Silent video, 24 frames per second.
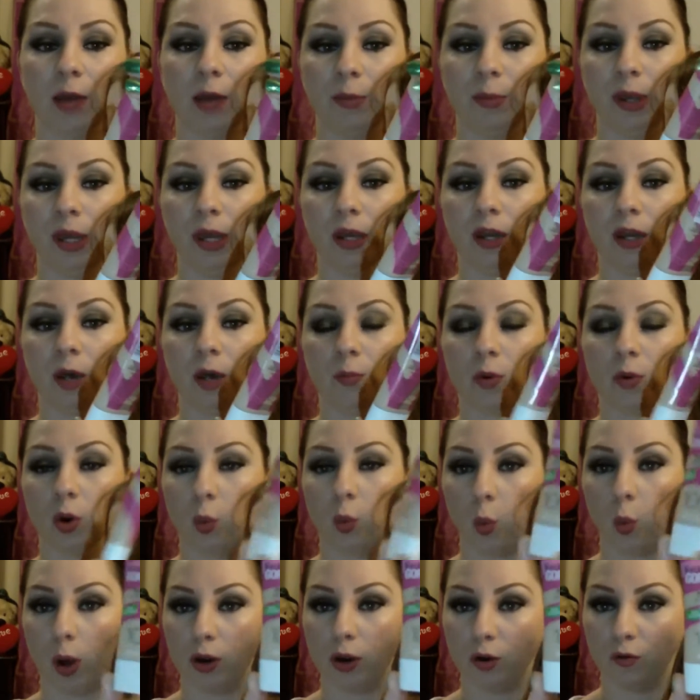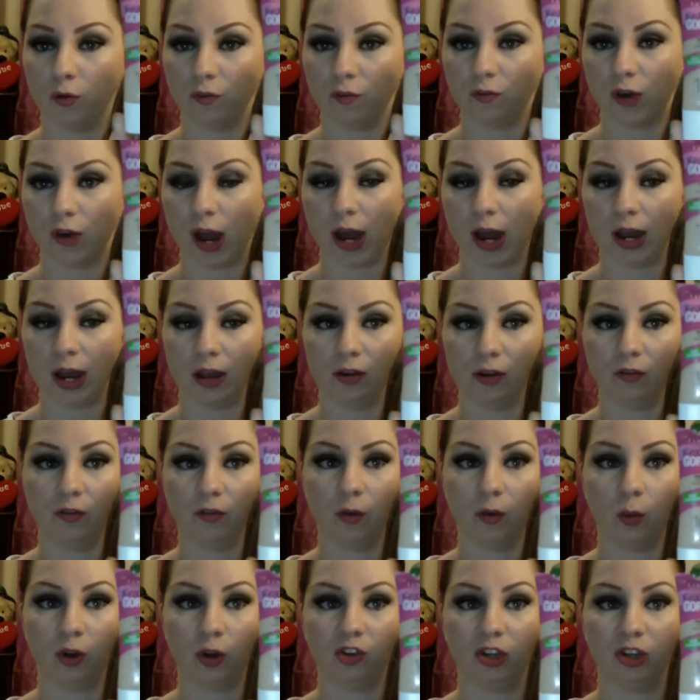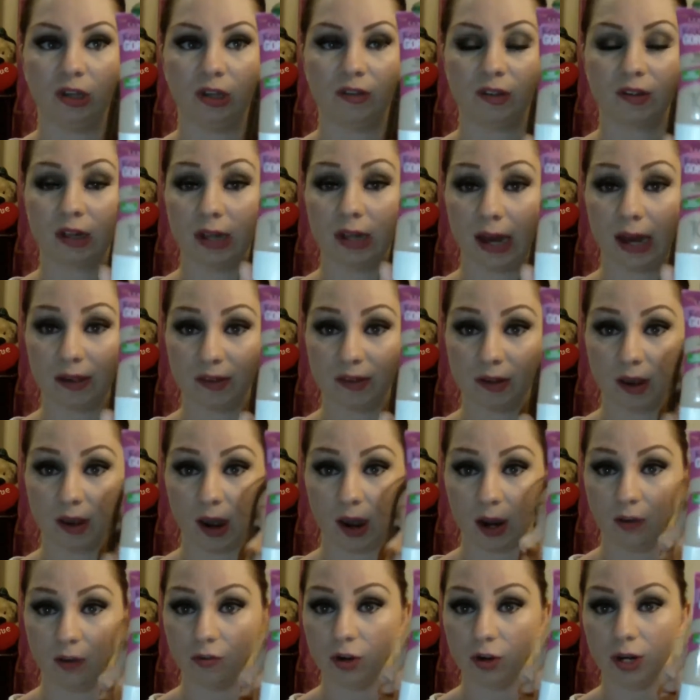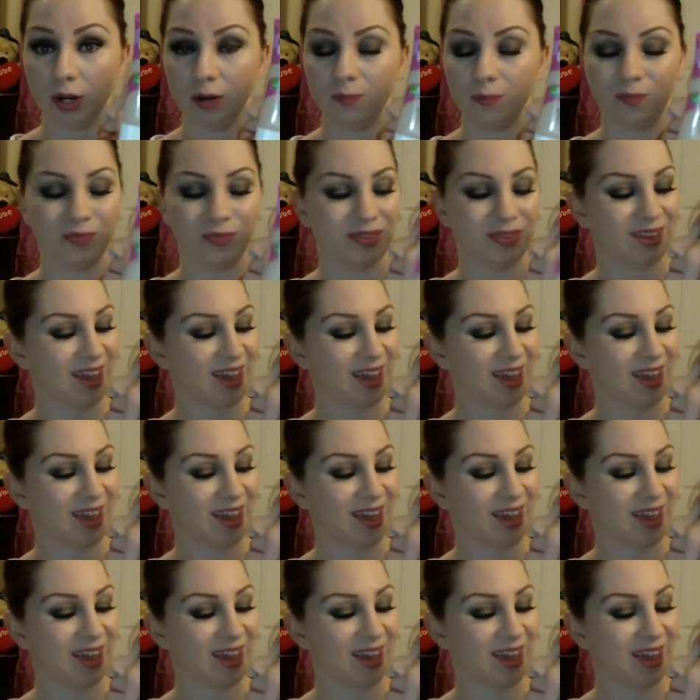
I'm in number 105, which is Classic Ivory.